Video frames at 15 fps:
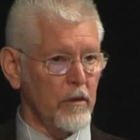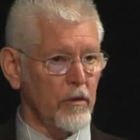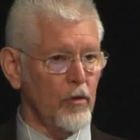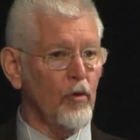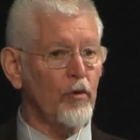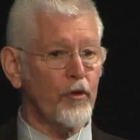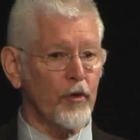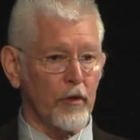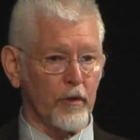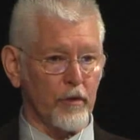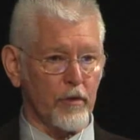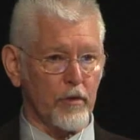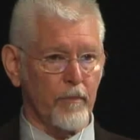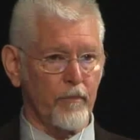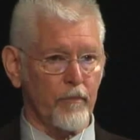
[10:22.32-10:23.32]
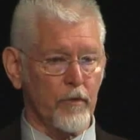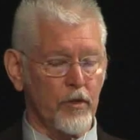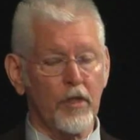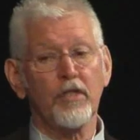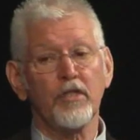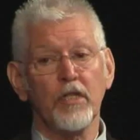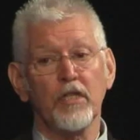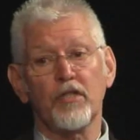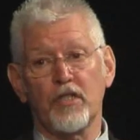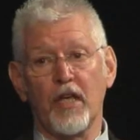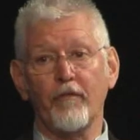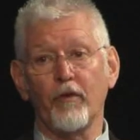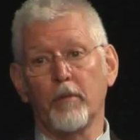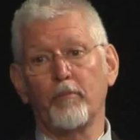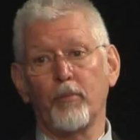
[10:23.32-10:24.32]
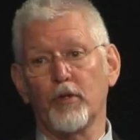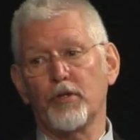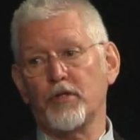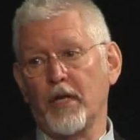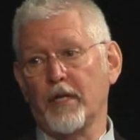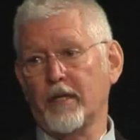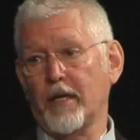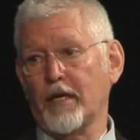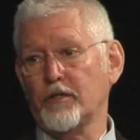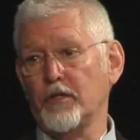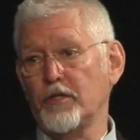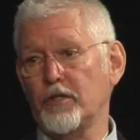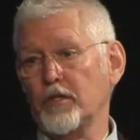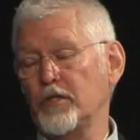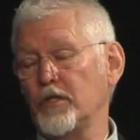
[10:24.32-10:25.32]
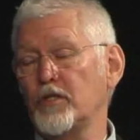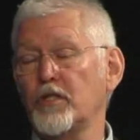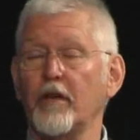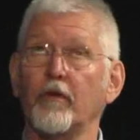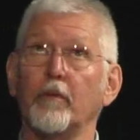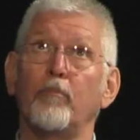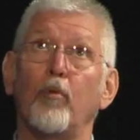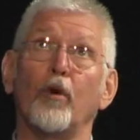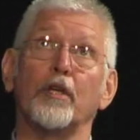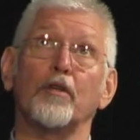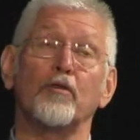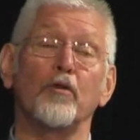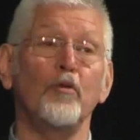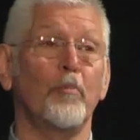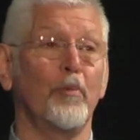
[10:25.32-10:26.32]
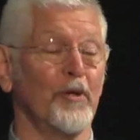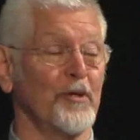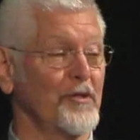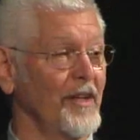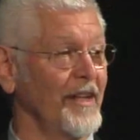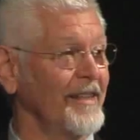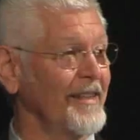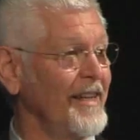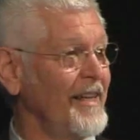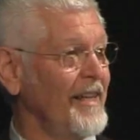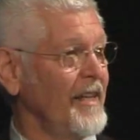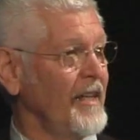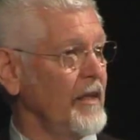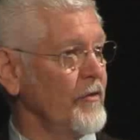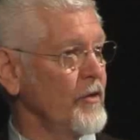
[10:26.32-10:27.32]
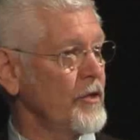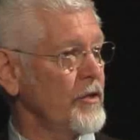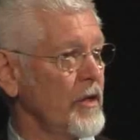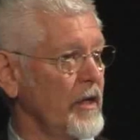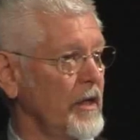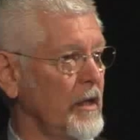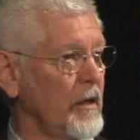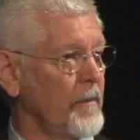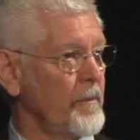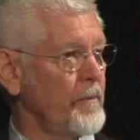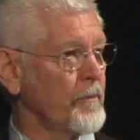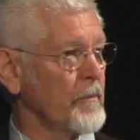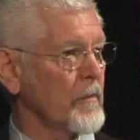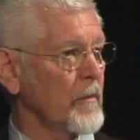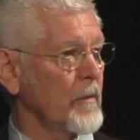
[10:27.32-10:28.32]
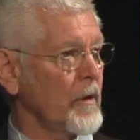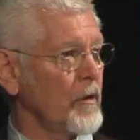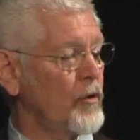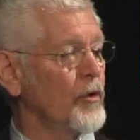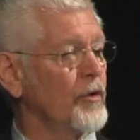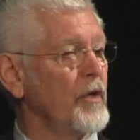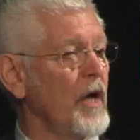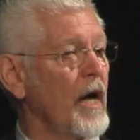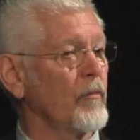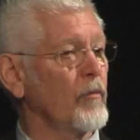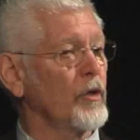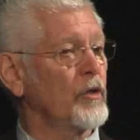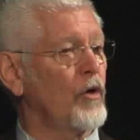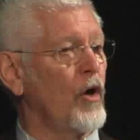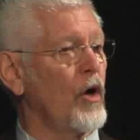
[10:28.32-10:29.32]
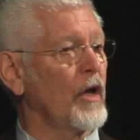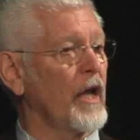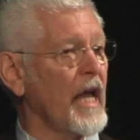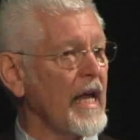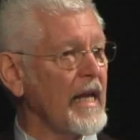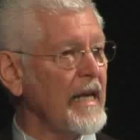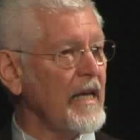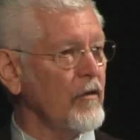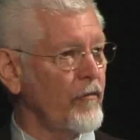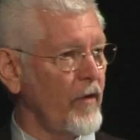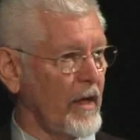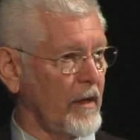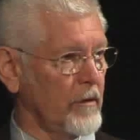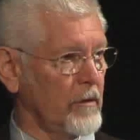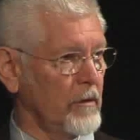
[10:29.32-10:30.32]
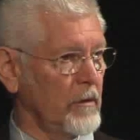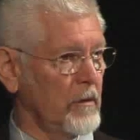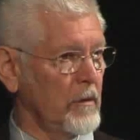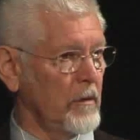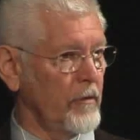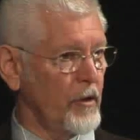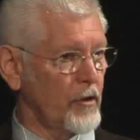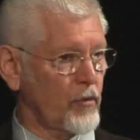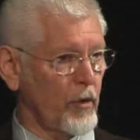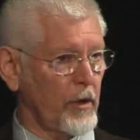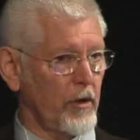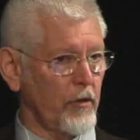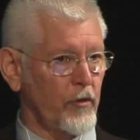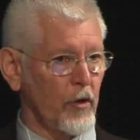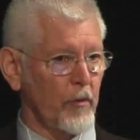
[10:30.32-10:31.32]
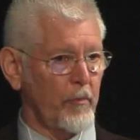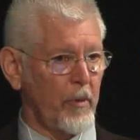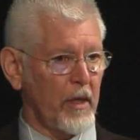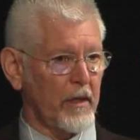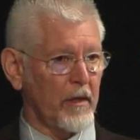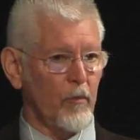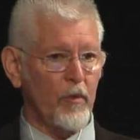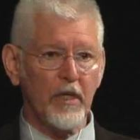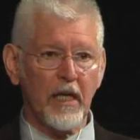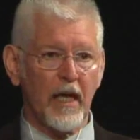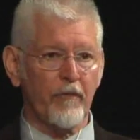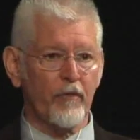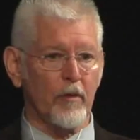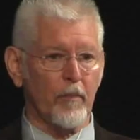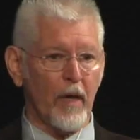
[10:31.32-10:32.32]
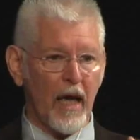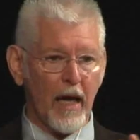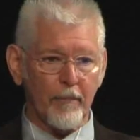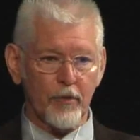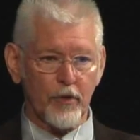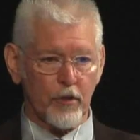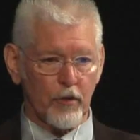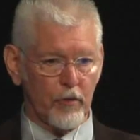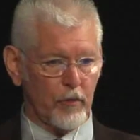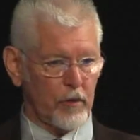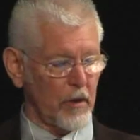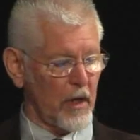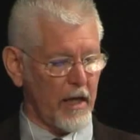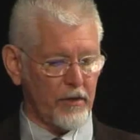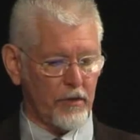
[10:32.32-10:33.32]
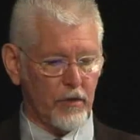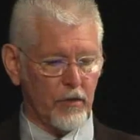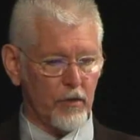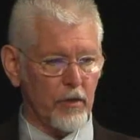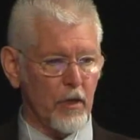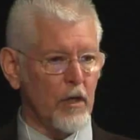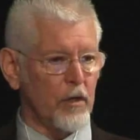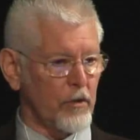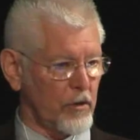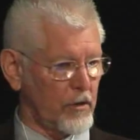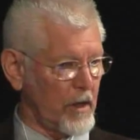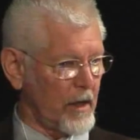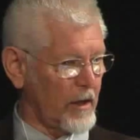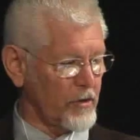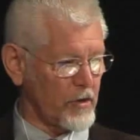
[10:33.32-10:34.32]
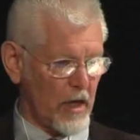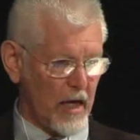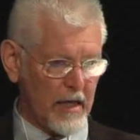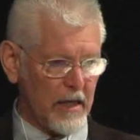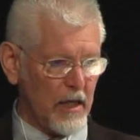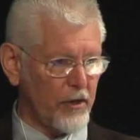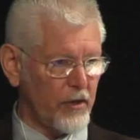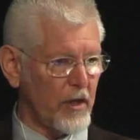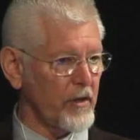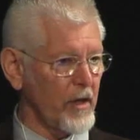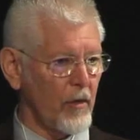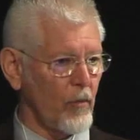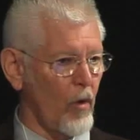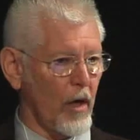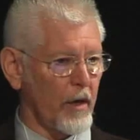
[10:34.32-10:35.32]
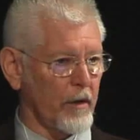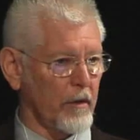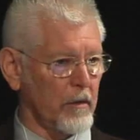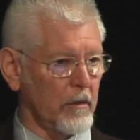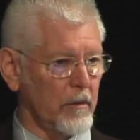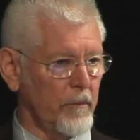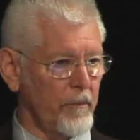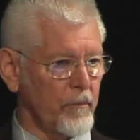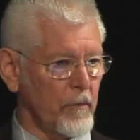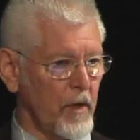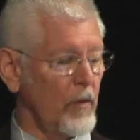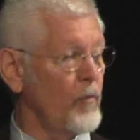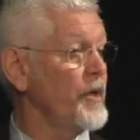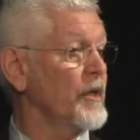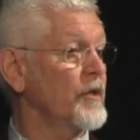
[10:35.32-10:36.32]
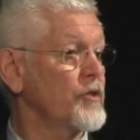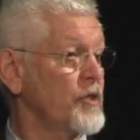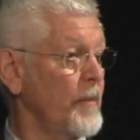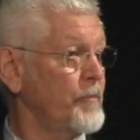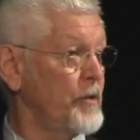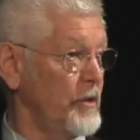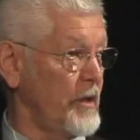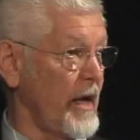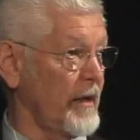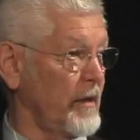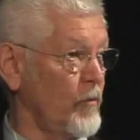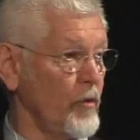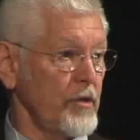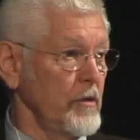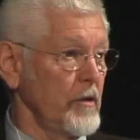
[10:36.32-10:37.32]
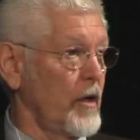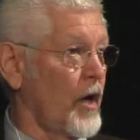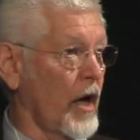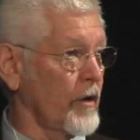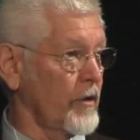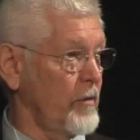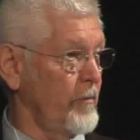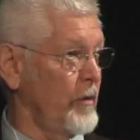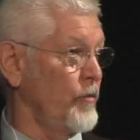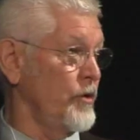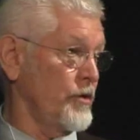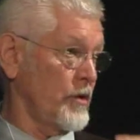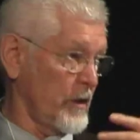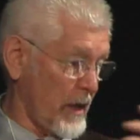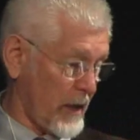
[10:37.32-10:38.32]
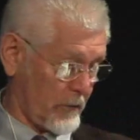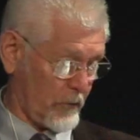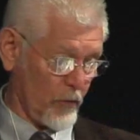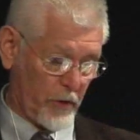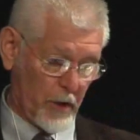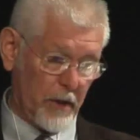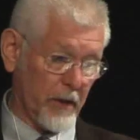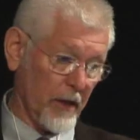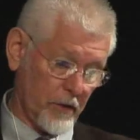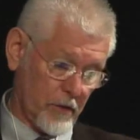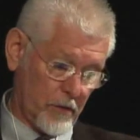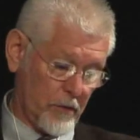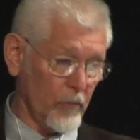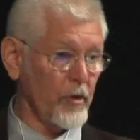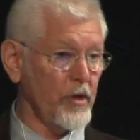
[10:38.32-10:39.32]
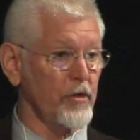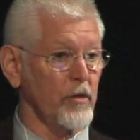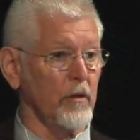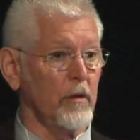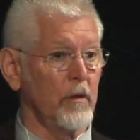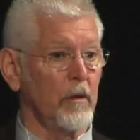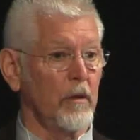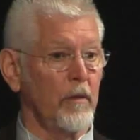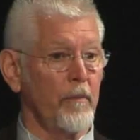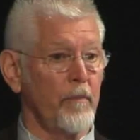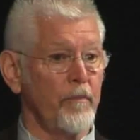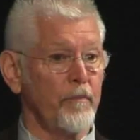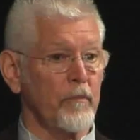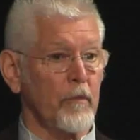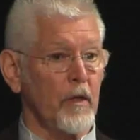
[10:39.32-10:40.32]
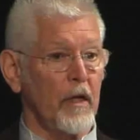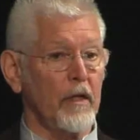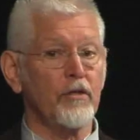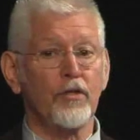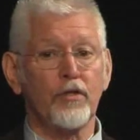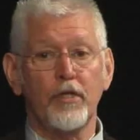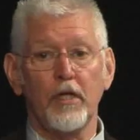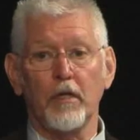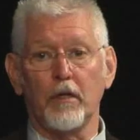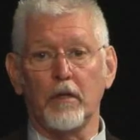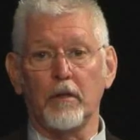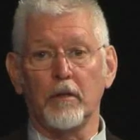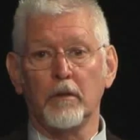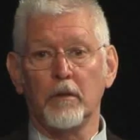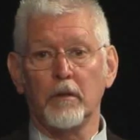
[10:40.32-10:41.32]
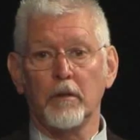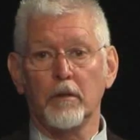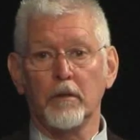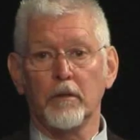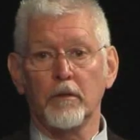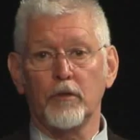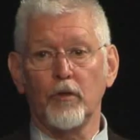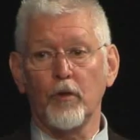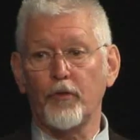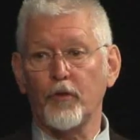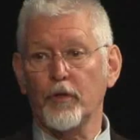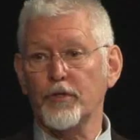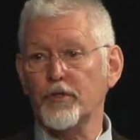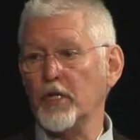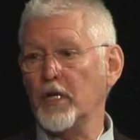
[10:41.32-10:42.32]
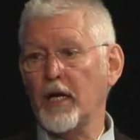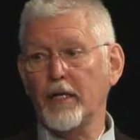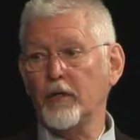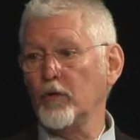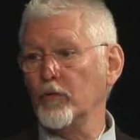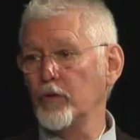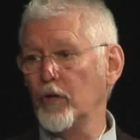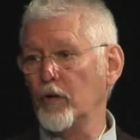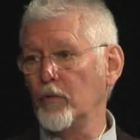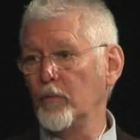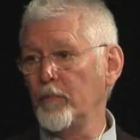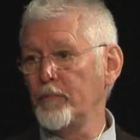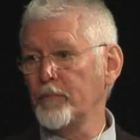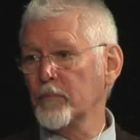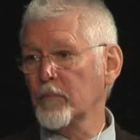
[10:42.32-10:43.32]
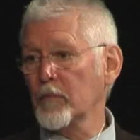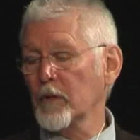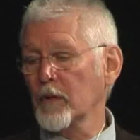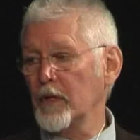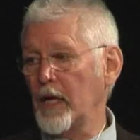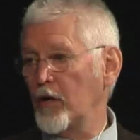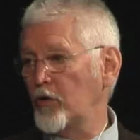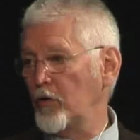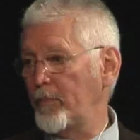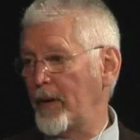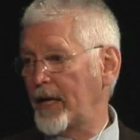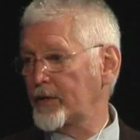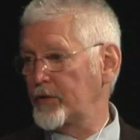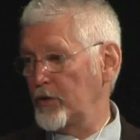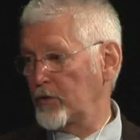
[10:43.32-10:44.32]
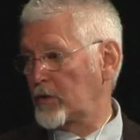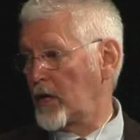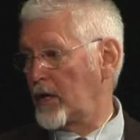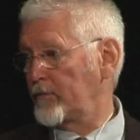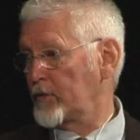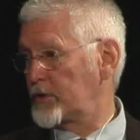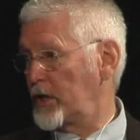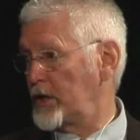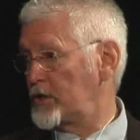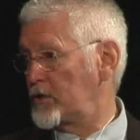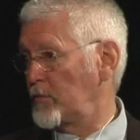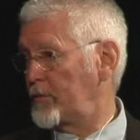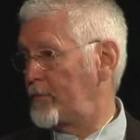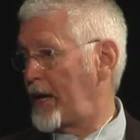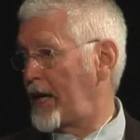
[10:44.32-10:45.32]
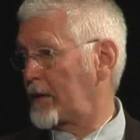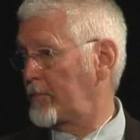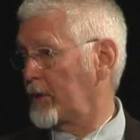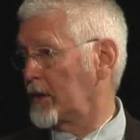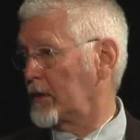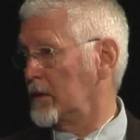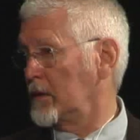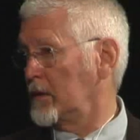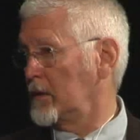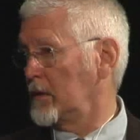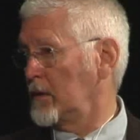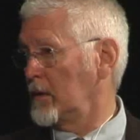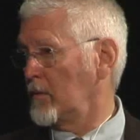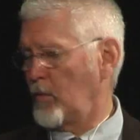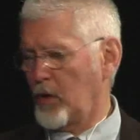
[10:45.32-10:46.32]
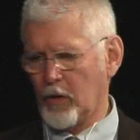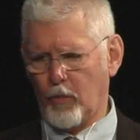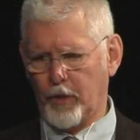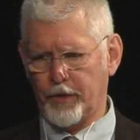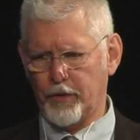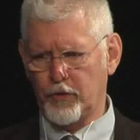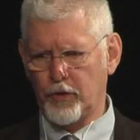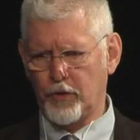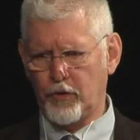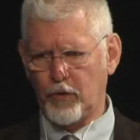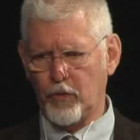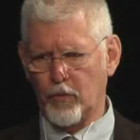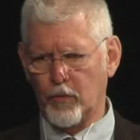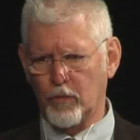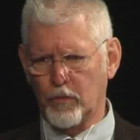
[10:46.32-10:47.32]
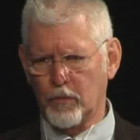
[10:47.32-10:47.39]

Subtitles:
2/3, 67%, actually 67.2% in the study, could not recall any event that triggered their pain. And we gave them absolute license to tell us anything they wanted, and we accepted that. There wasn't an argument. We just said, yeah, okay, that's the reason. And still, 2/3 said, I don't know. Now go back to your conversation with back pain. Well, what did you do?